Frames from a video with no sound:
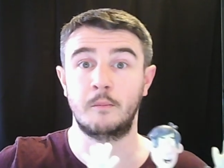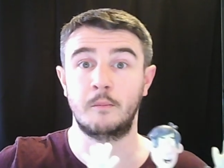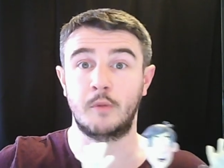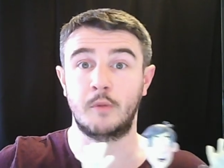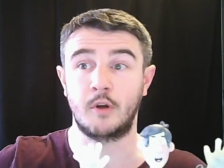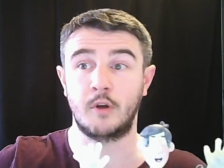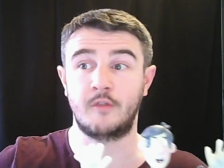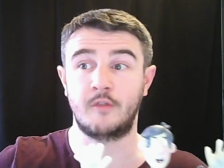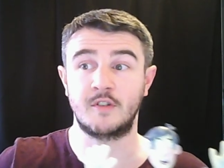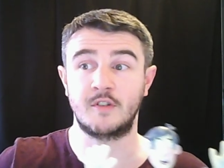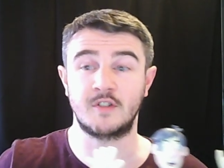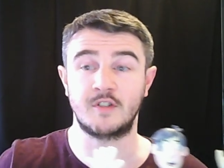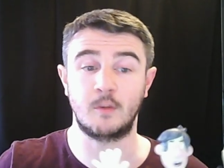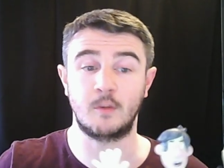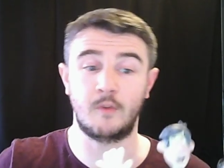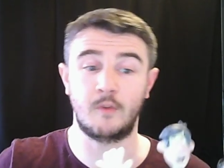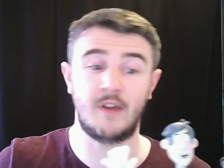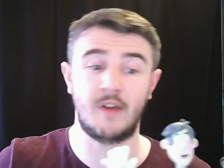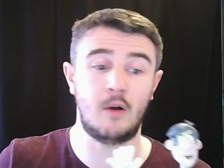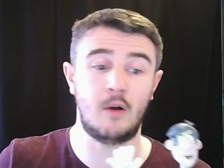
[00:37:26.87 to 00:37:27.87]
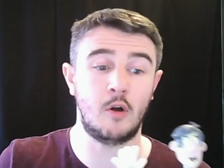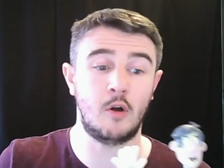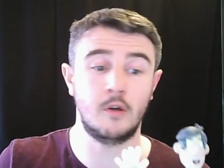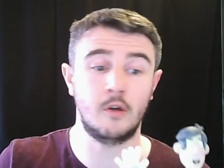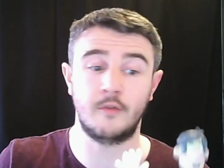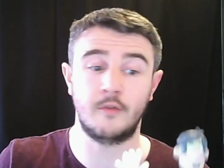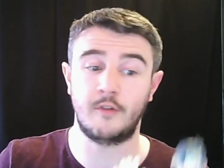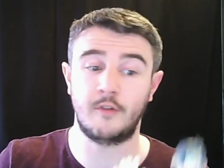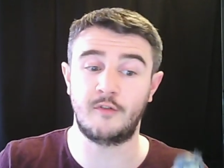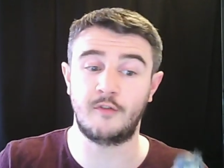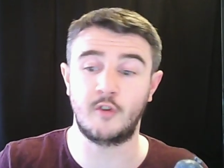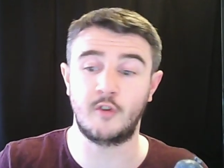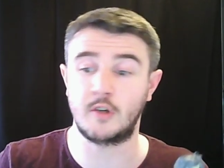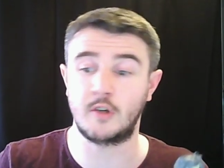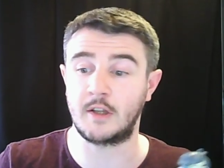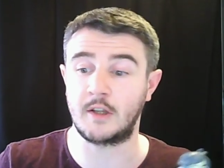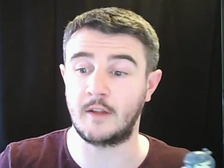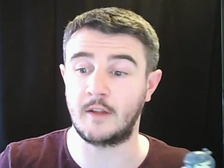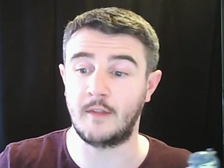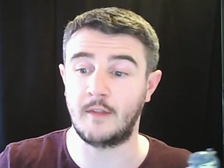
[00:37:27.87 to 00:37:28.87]
but obviously without all of the
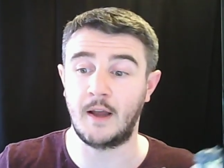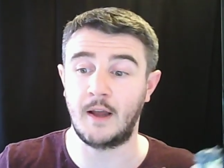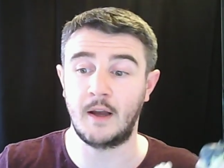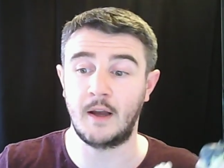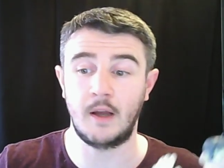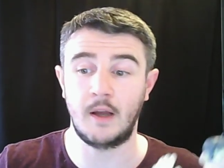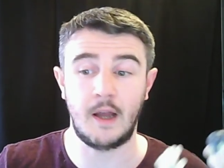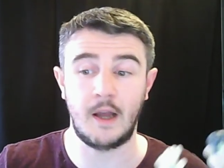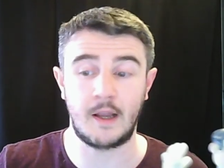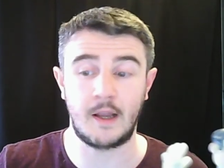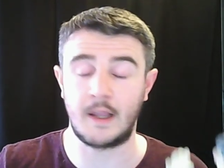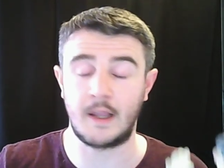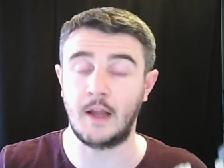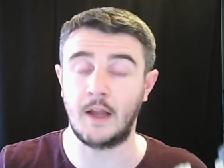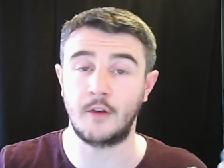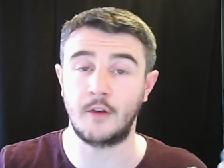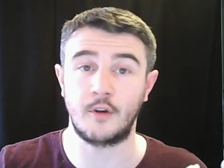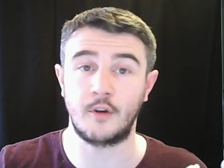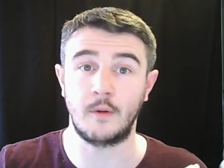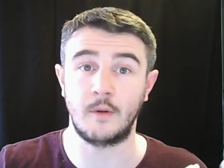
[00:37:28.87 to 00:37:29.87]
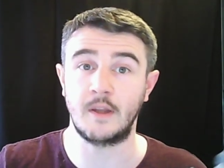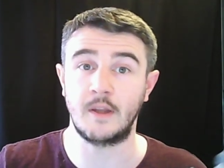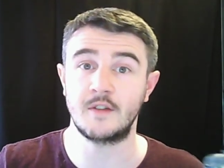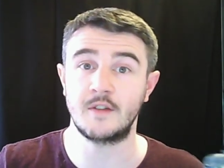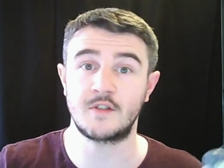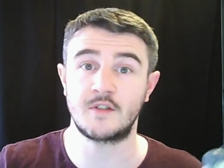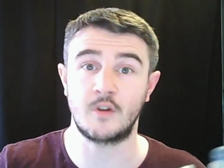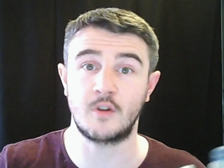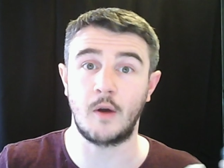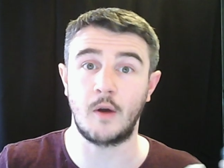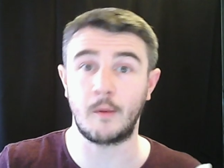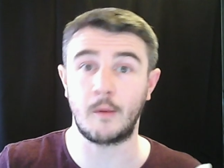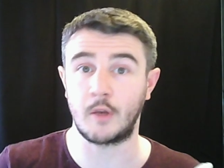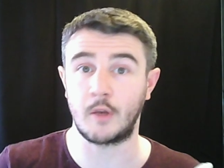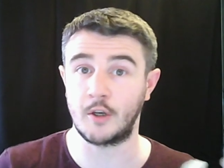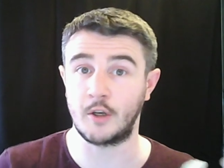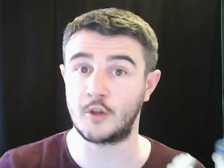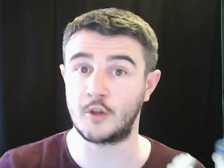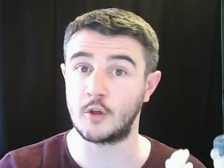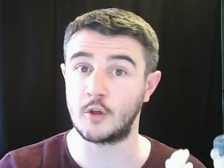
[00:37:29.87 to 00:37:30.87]
funding and that I can't do it so I'm
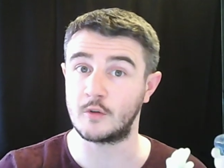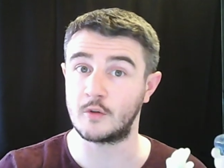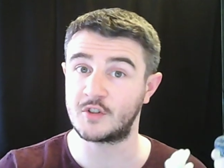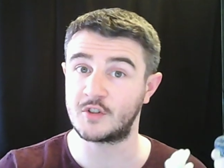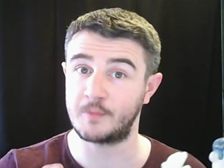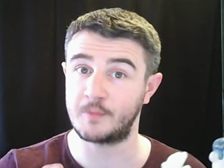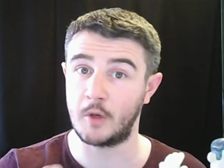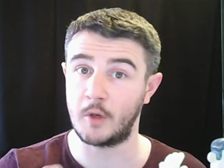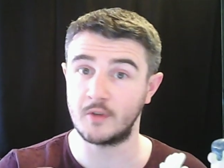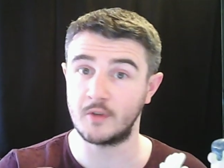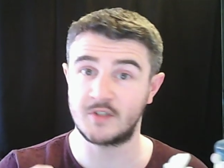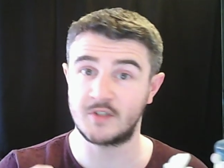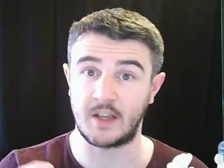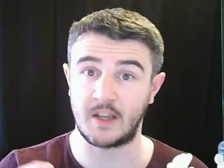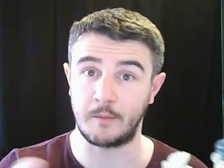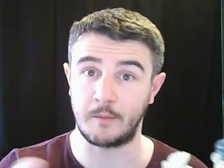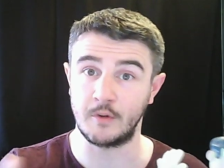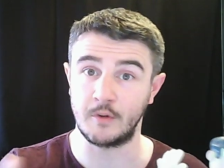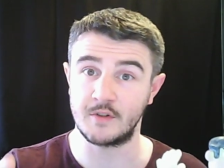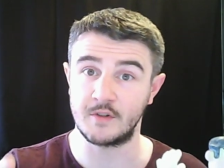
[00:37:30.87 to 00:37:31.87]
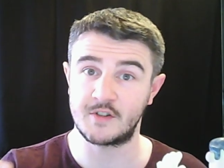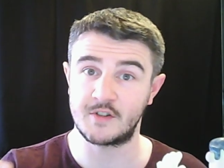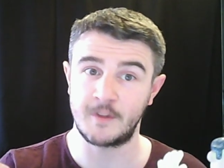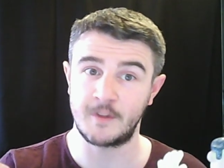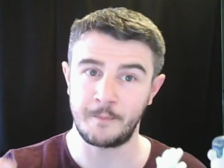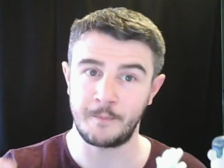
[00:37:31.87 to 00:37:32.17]
going to do small segments